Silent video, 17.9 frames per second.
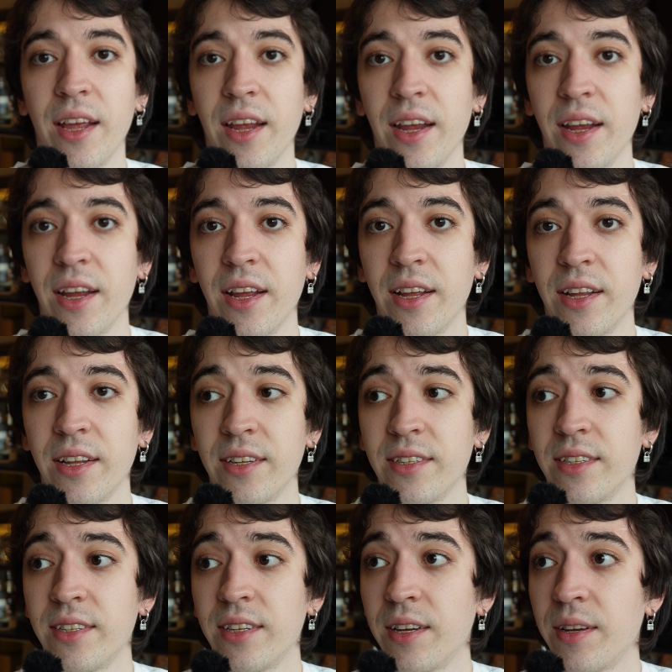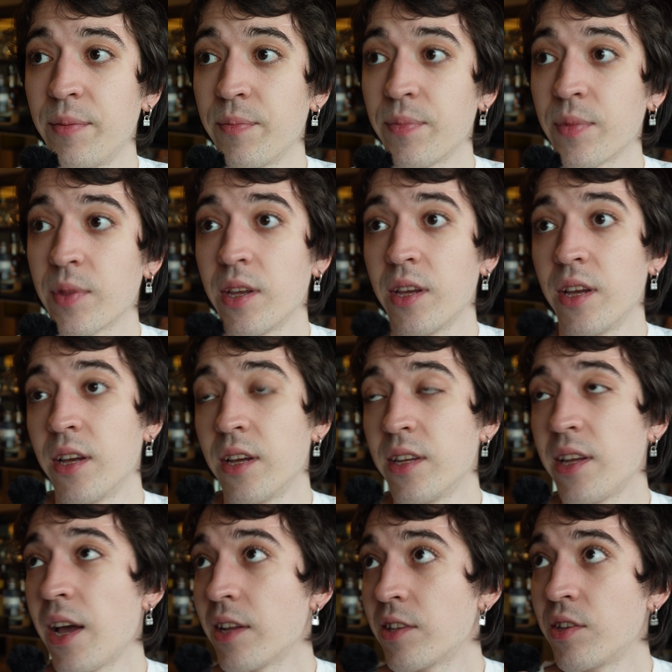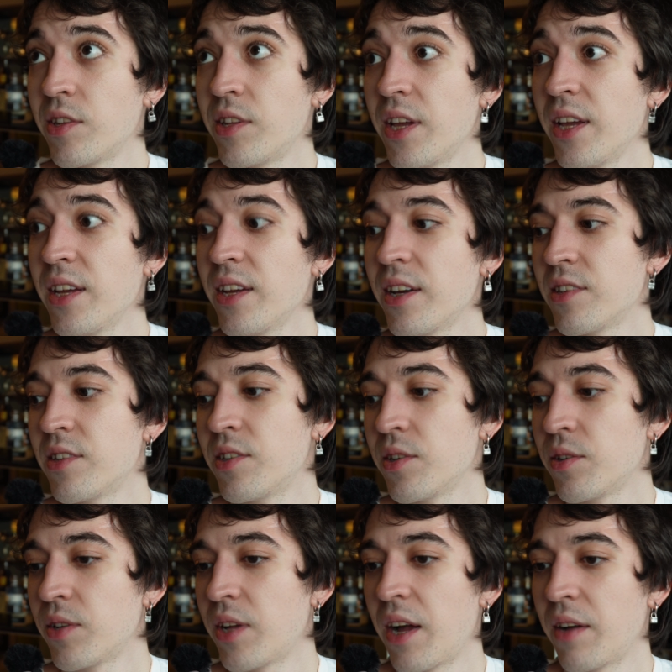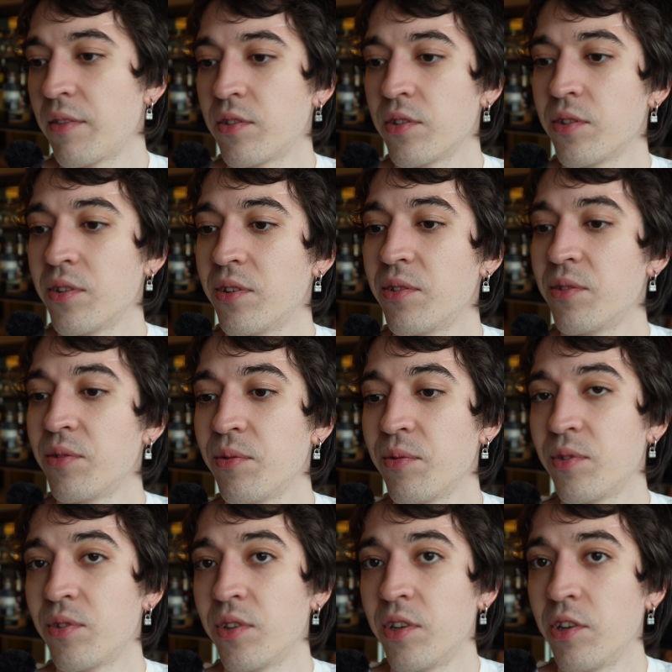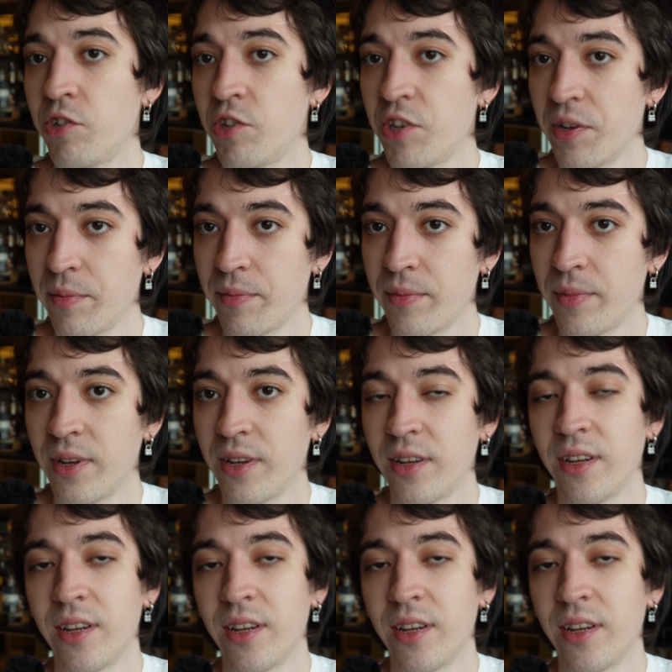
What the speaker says: And yeah, today I still have to go to the gym.